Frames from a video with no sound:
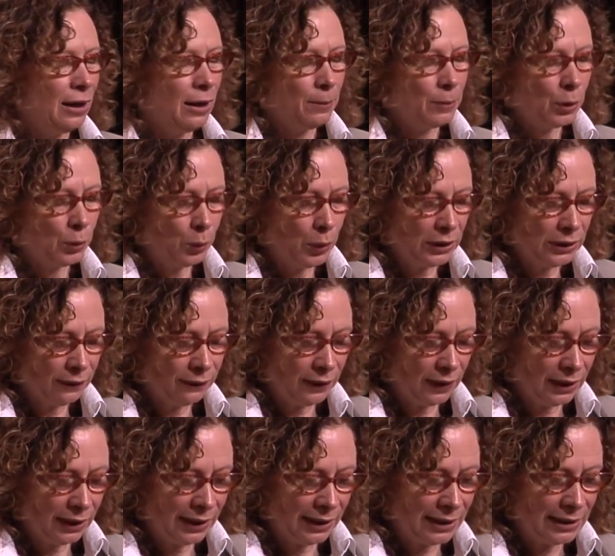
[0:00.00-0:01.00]
But one of the
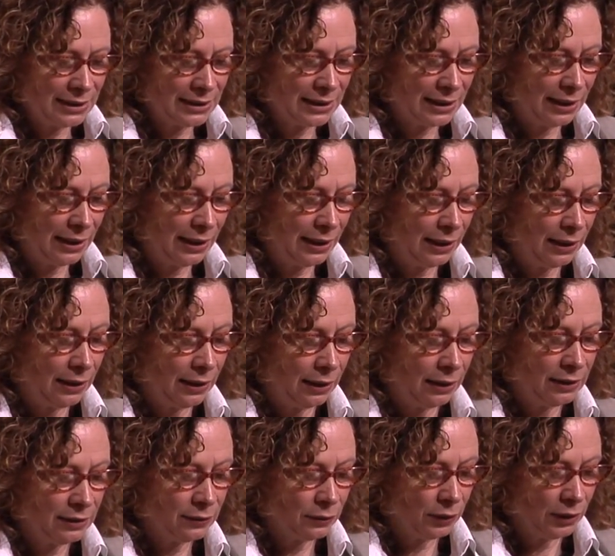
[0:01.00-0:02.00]
things that
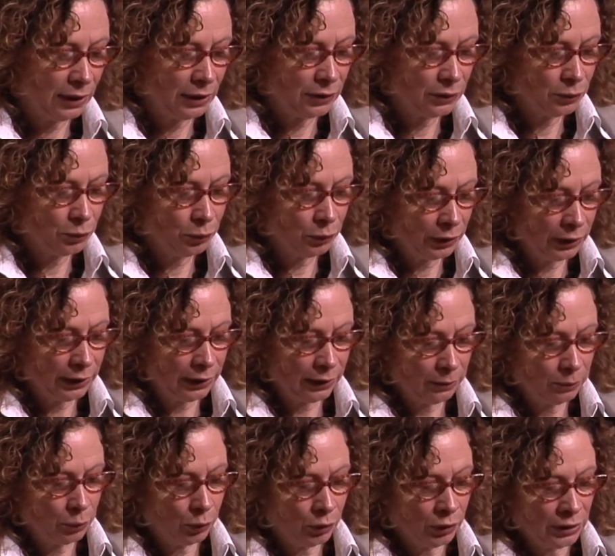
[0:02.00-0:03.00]
is, is really
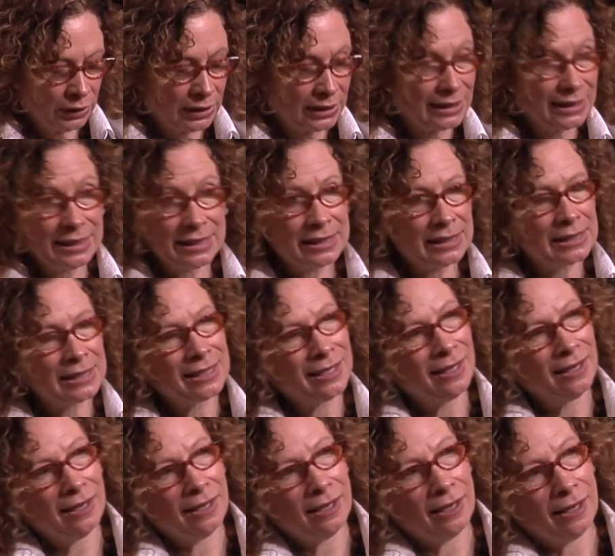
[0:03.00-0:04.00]
important is
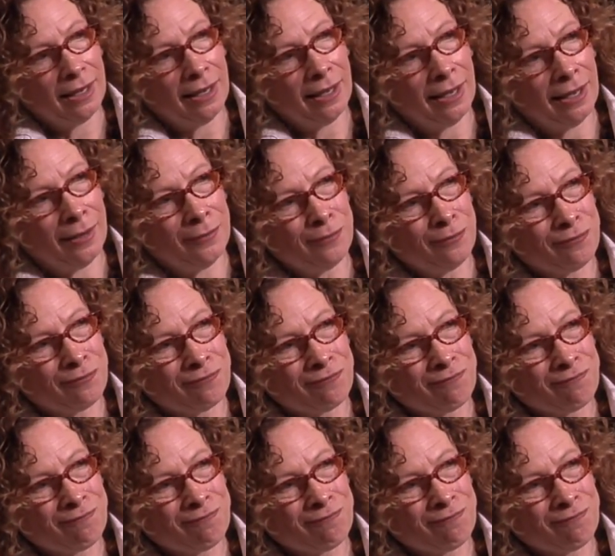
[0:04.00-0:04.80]
um,